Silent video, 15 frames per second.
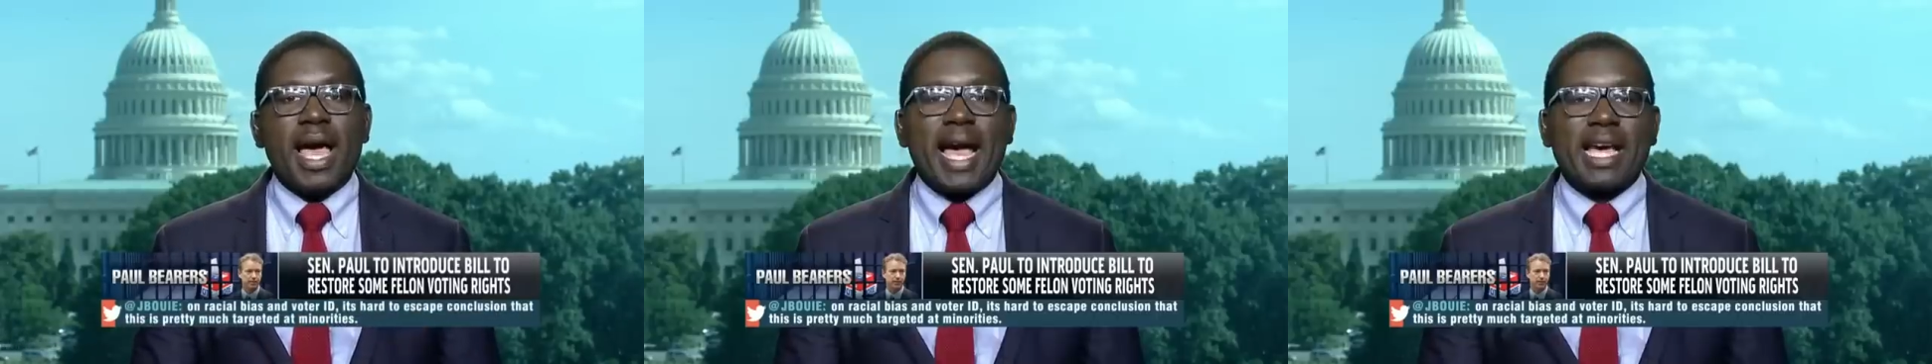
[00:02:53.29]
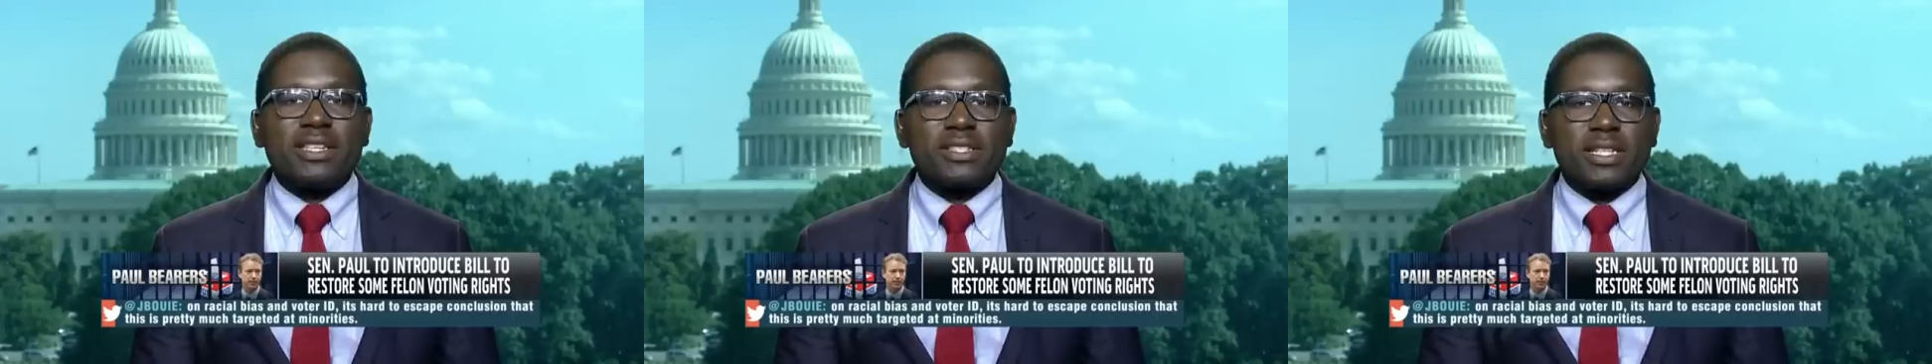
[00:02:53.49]

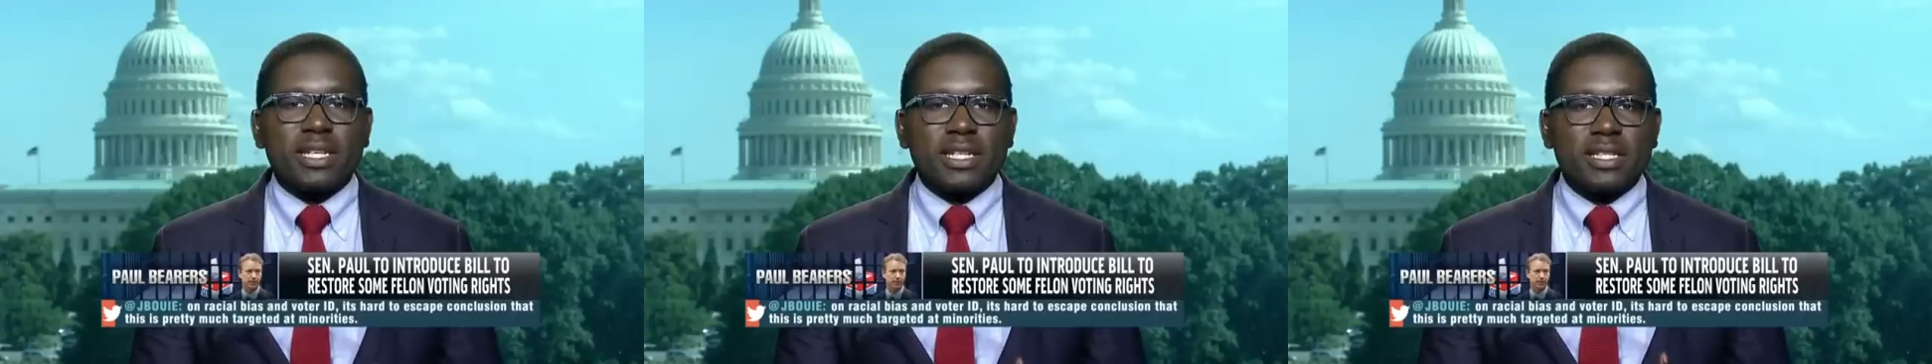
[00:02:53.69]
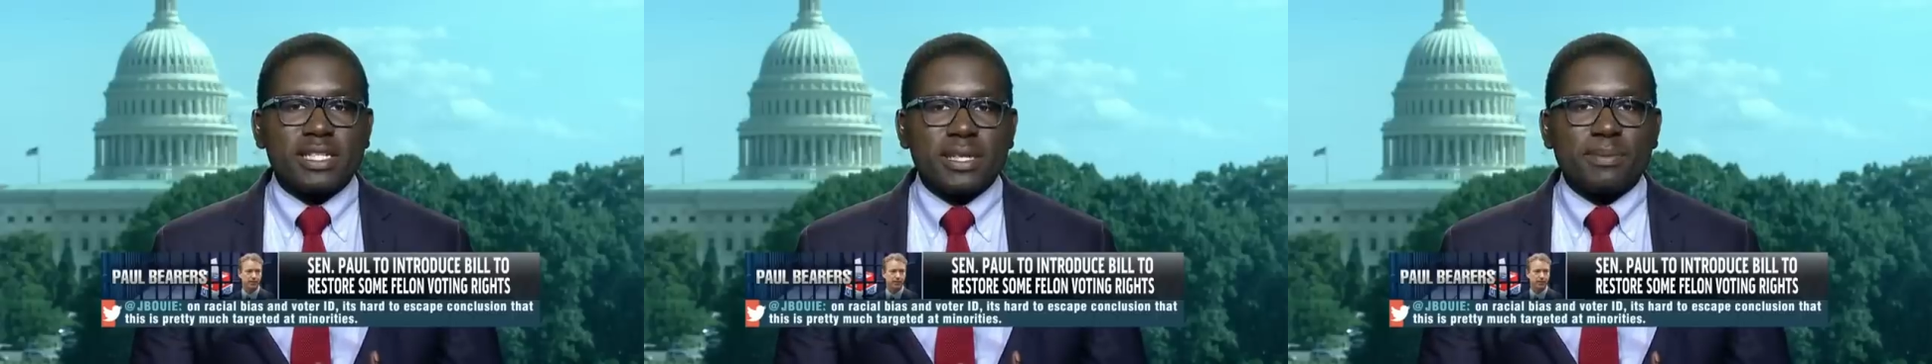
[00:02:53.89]
has
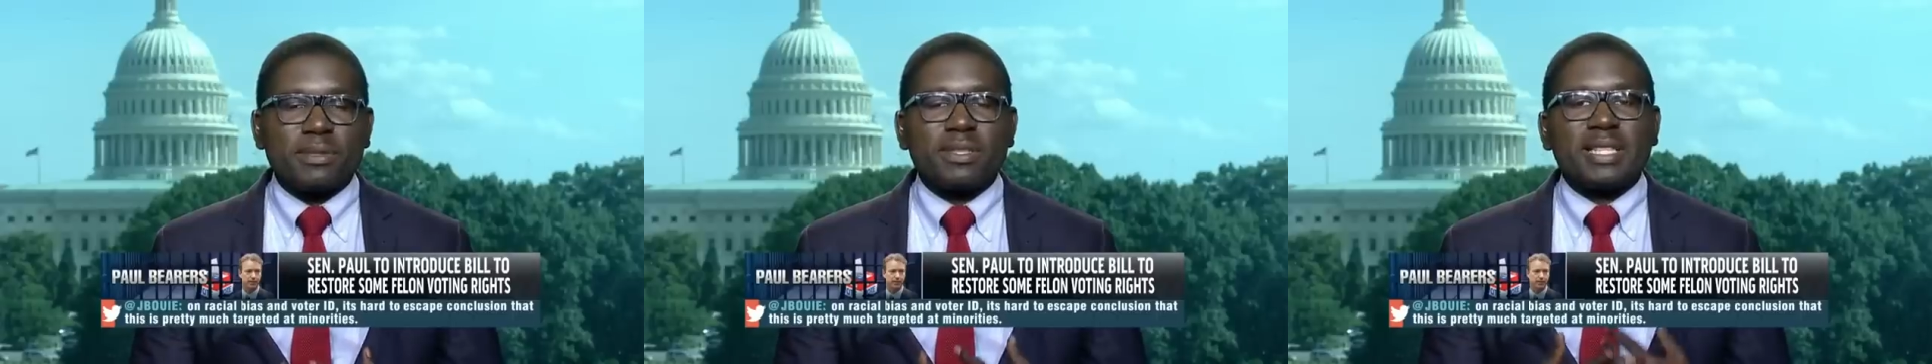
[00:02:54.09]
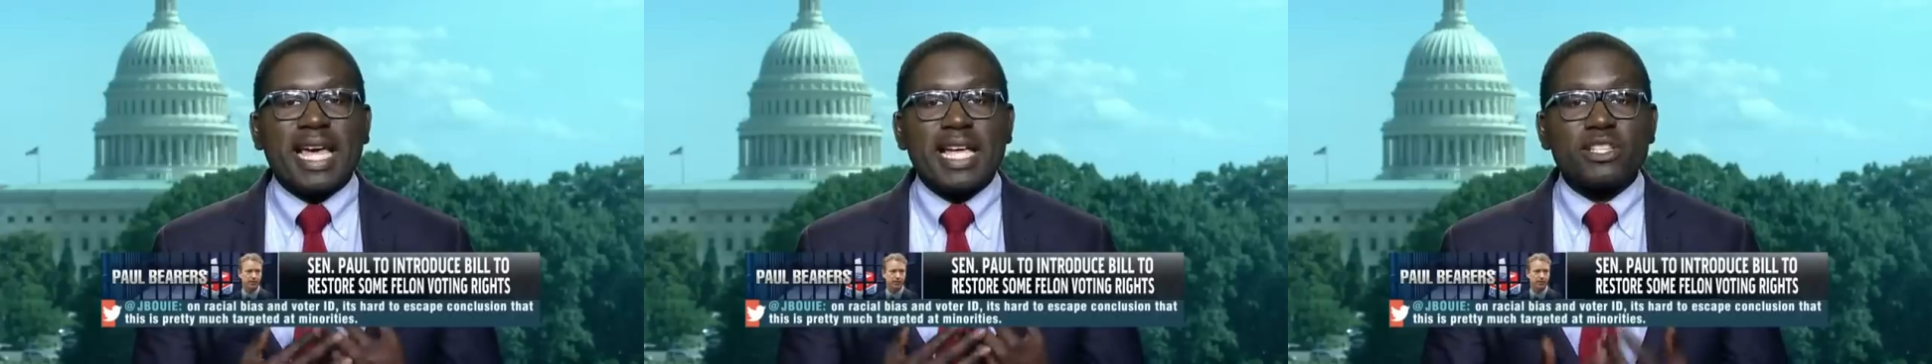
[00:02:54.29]
a
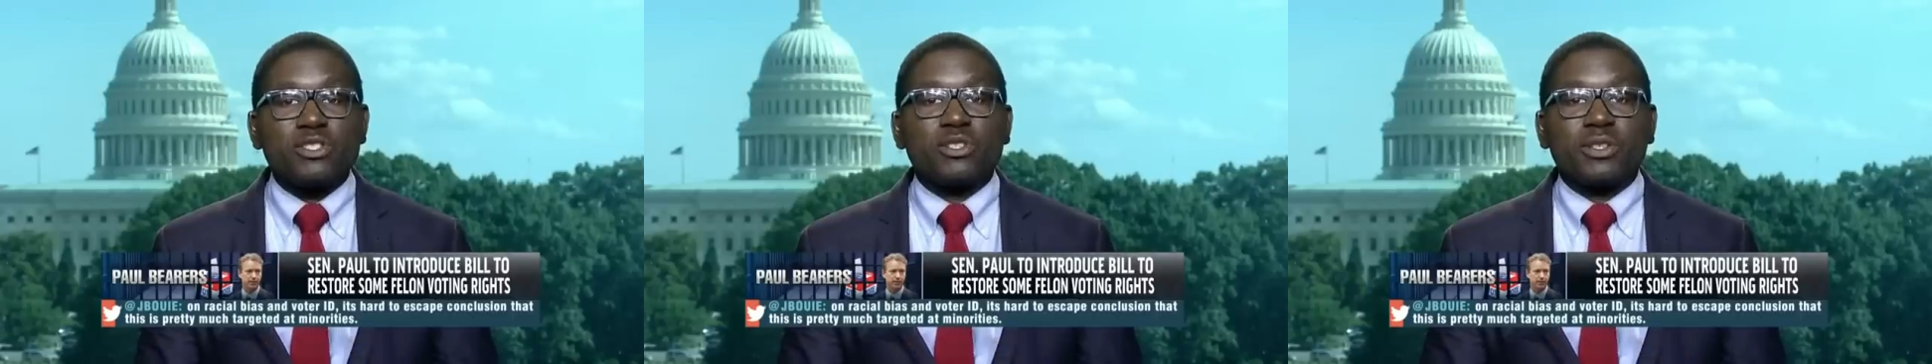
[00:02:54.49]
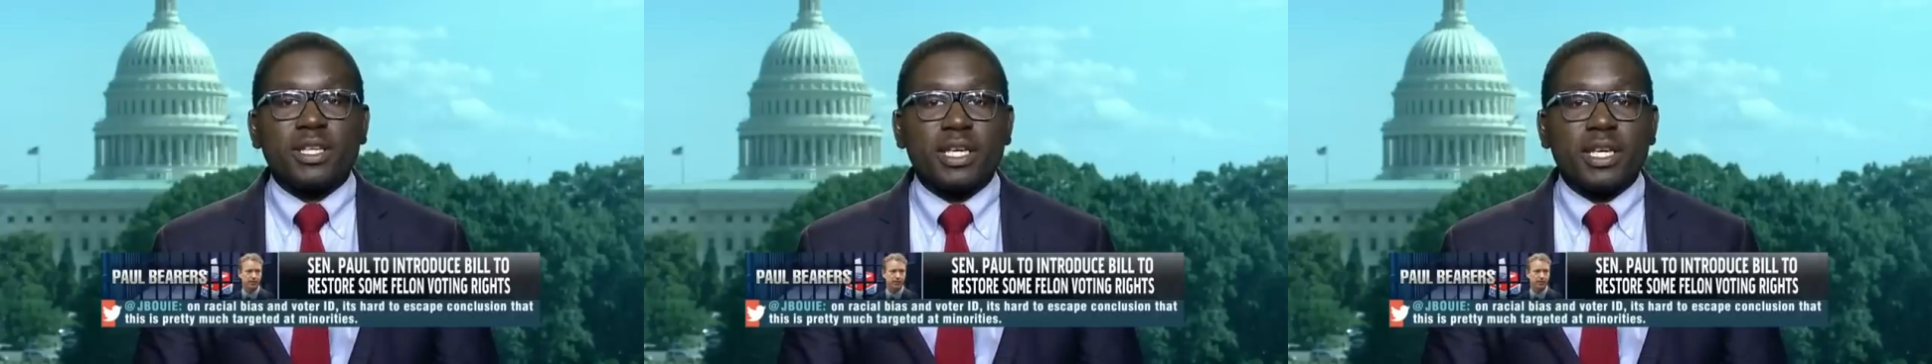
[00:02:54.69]

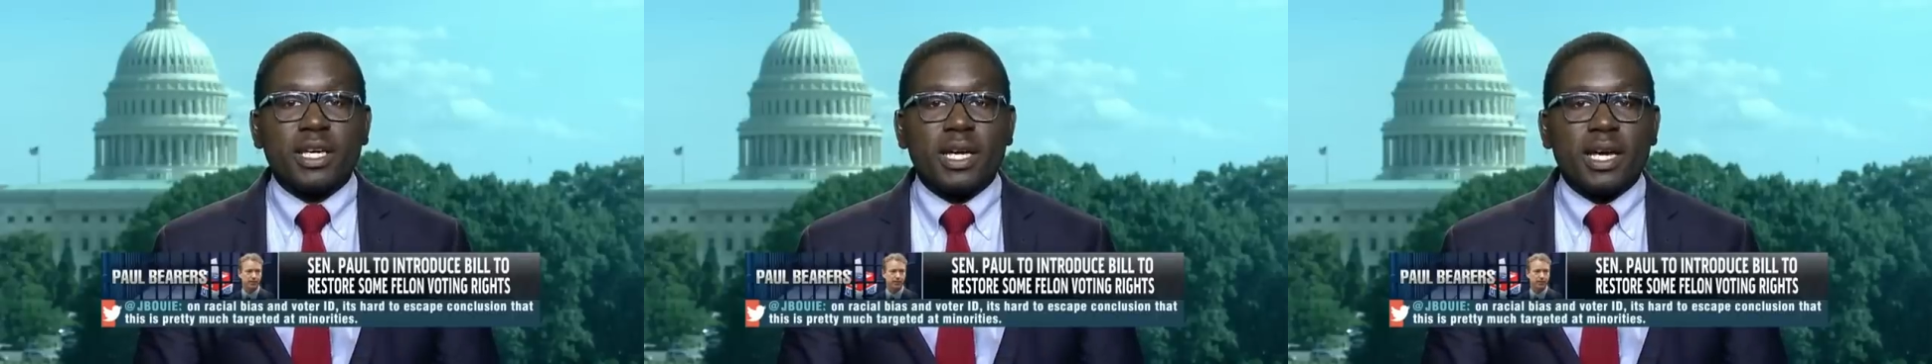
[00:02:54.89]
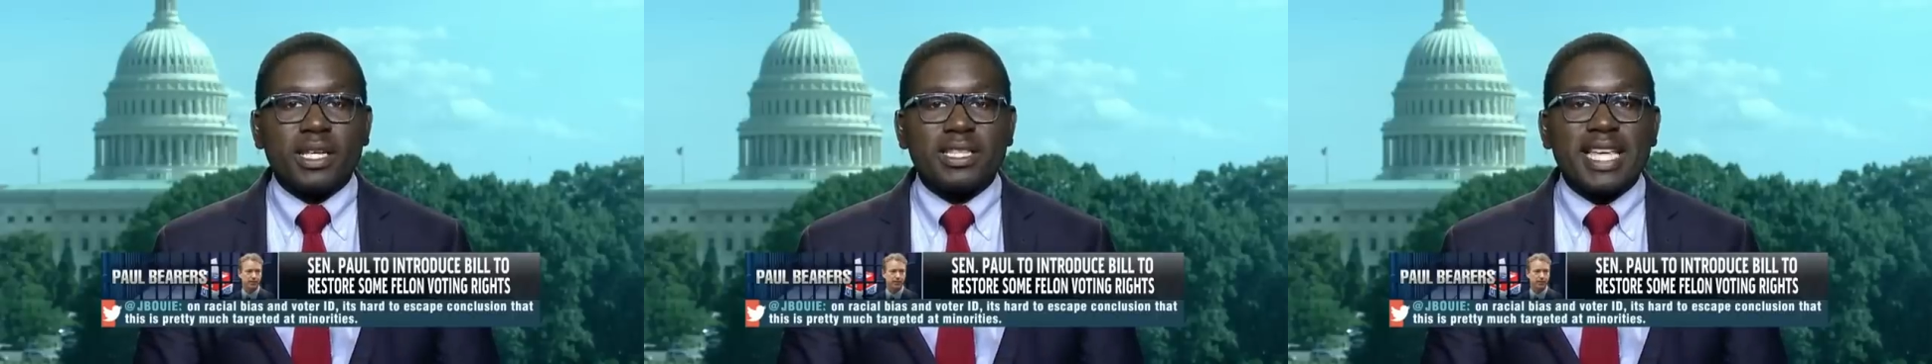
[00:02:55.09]

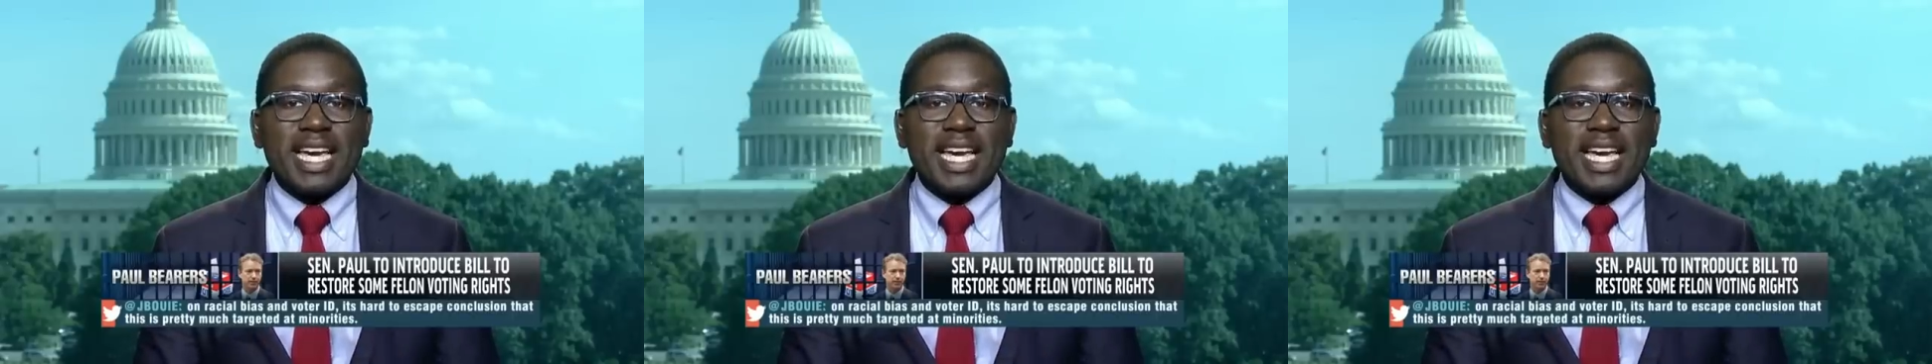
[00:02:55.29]
substantially uh,